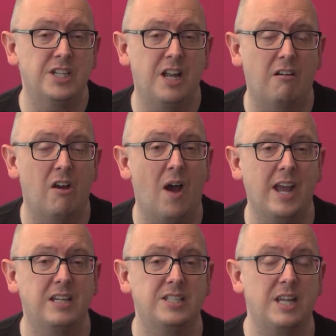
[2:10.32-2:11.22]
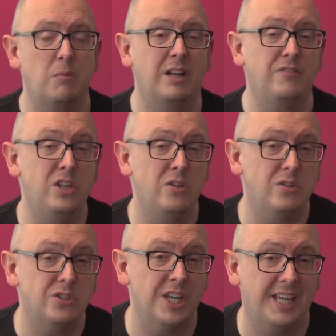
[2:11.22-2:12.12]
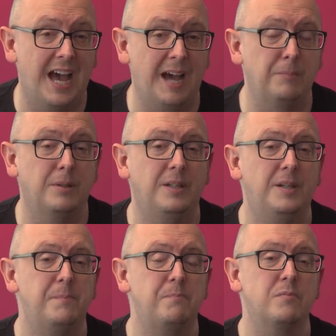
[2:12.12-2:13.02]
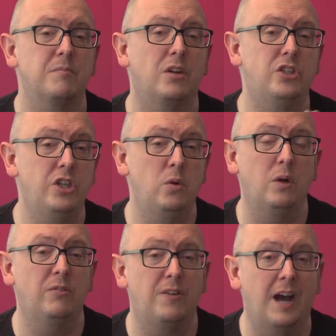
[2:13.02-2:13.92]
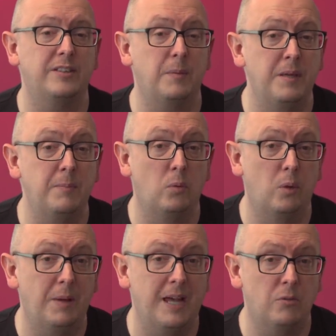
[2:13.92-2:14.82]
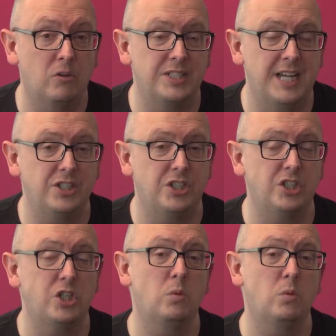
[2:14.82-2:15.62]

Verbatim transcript: scenario, I can say, well, if you use the gap you will find that people will pay more attention.